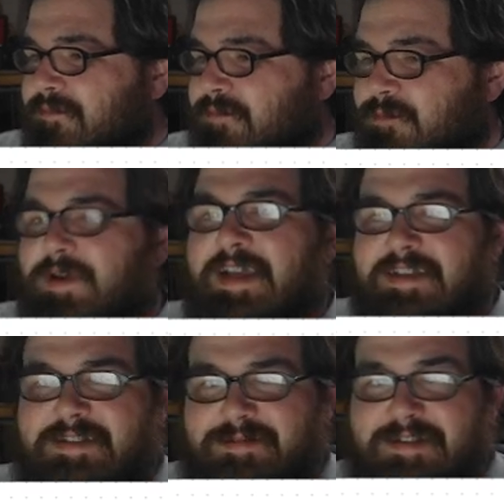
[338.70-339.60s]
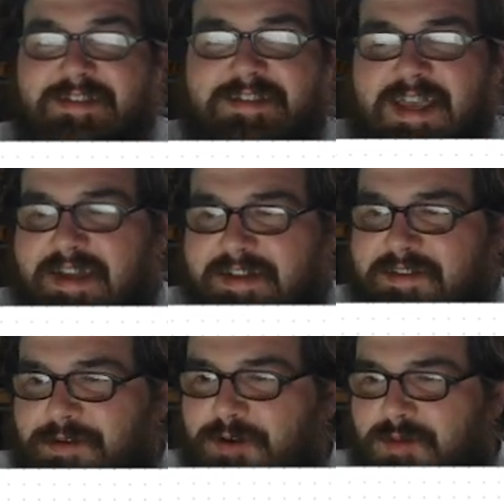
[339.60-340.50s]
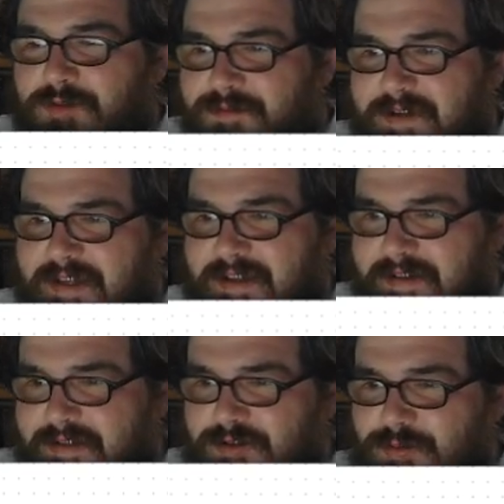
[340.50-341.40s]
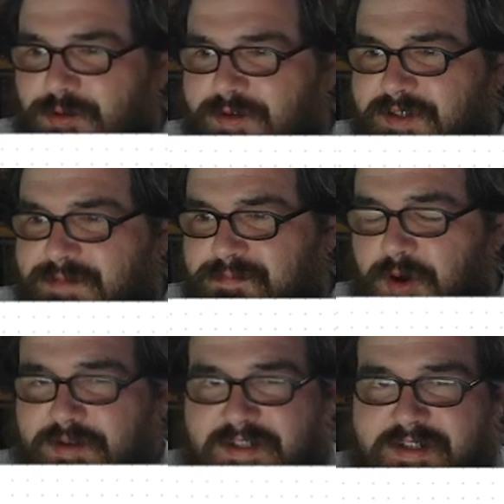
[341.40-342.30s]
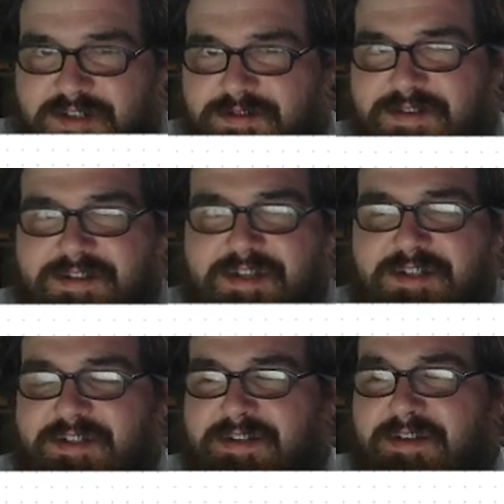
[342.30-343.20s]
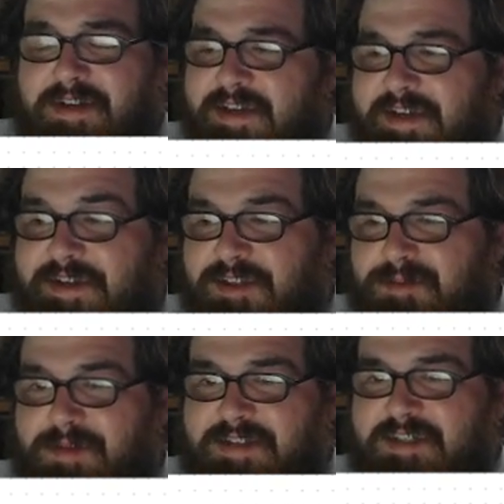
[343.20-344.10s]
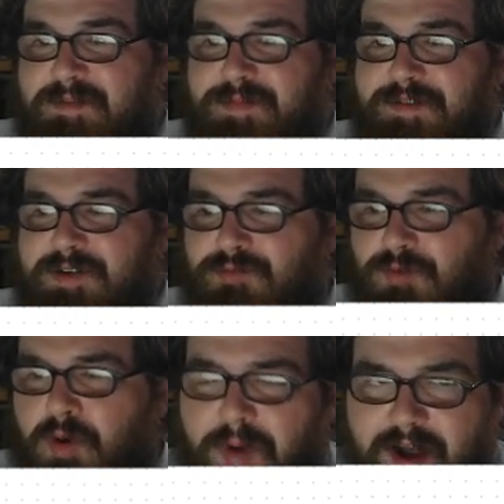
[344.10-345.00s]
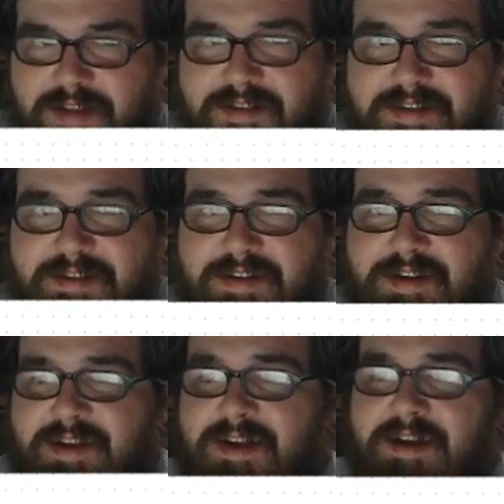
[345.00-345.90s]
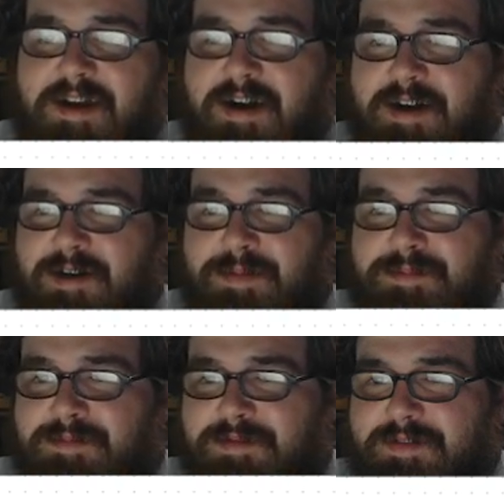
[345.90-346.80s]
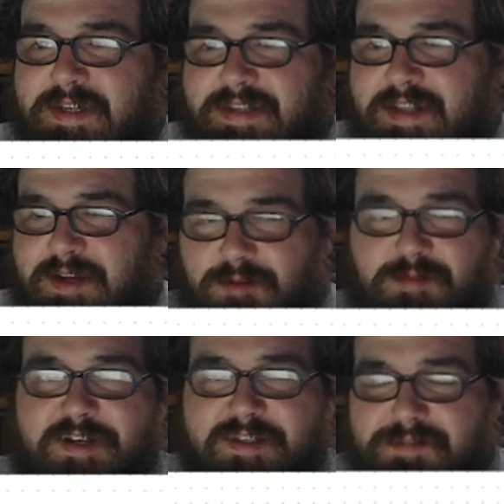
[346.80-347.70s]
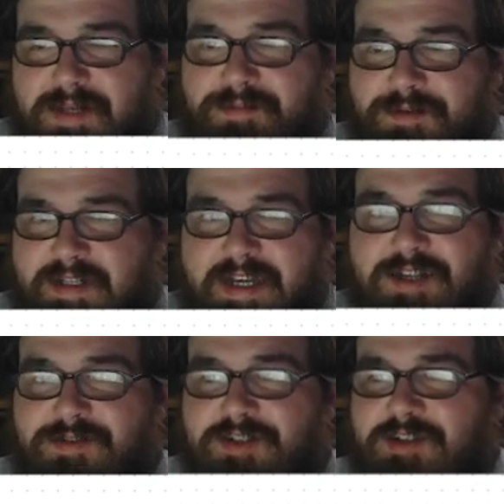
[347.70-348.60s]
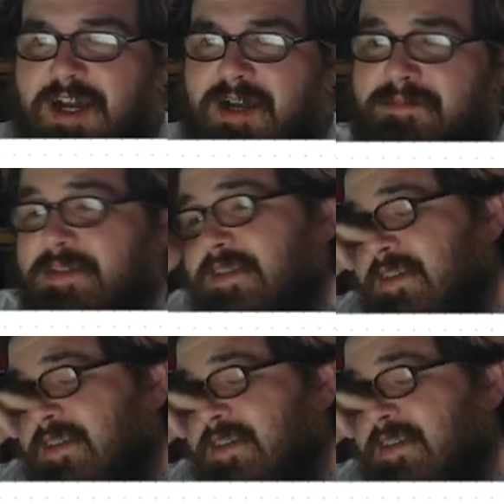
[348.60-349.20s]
We as the society though are moving towards post-industrialization. Elon Musk is building robots to like replace people in dangerous jobs.